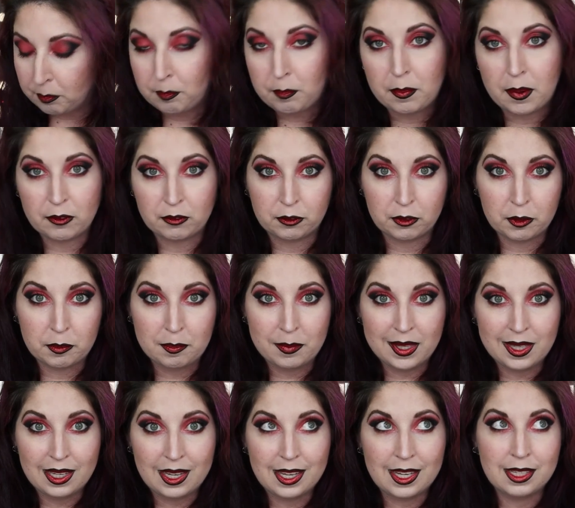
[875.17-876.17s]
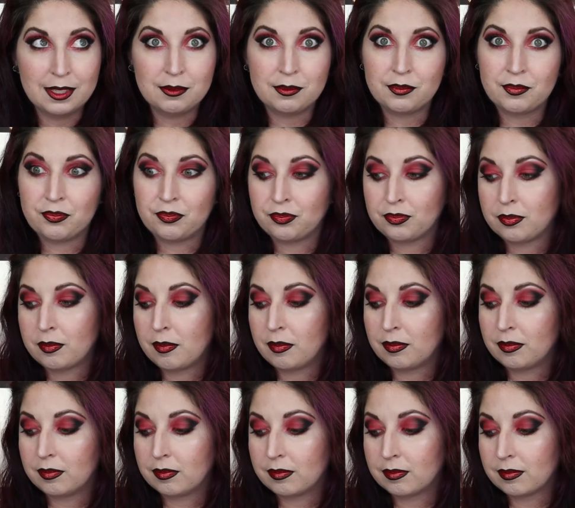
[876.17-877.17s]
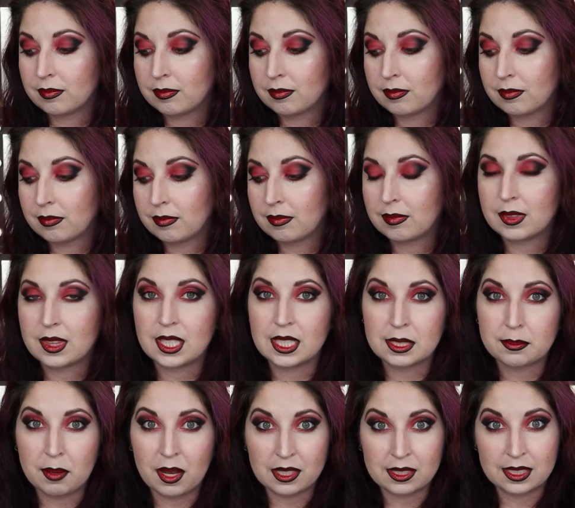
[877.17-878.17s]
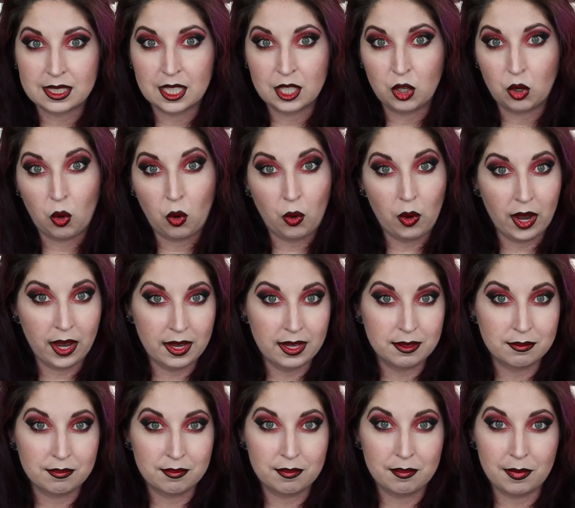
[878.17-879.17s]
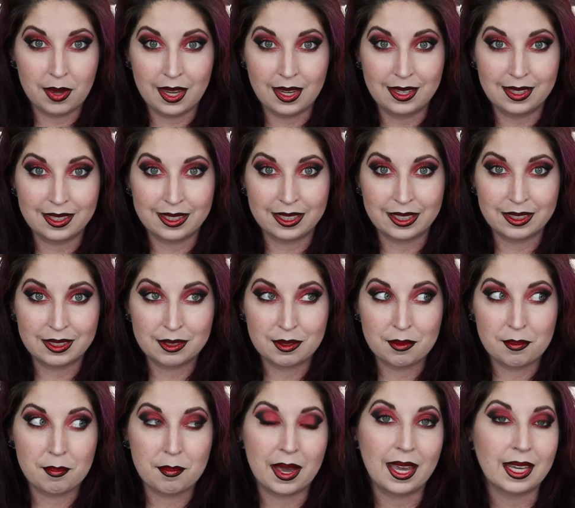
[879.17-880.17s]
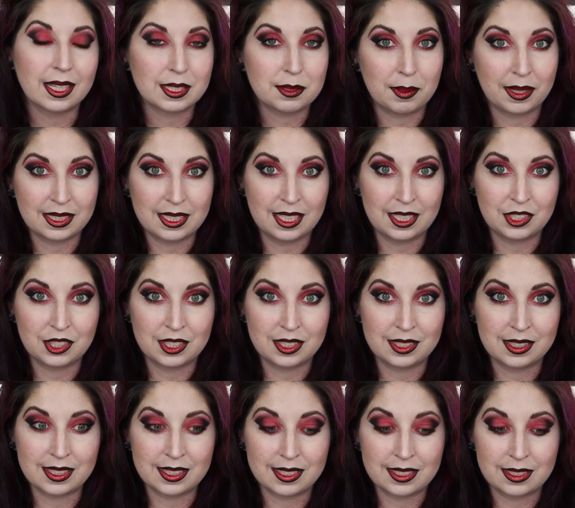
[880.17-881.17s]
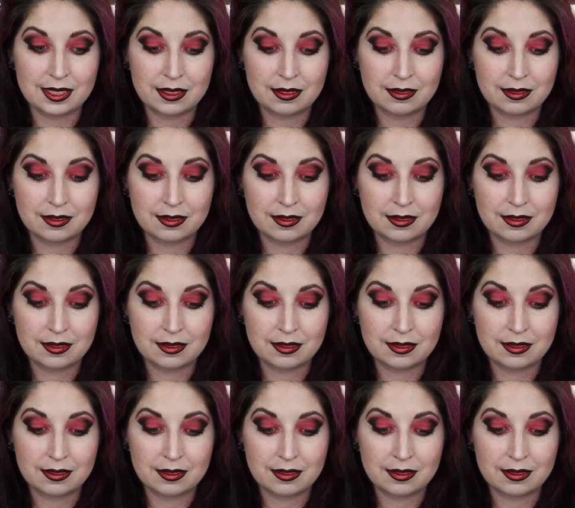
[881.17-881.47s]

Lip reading: But for me, this box didn't quite make my expectations.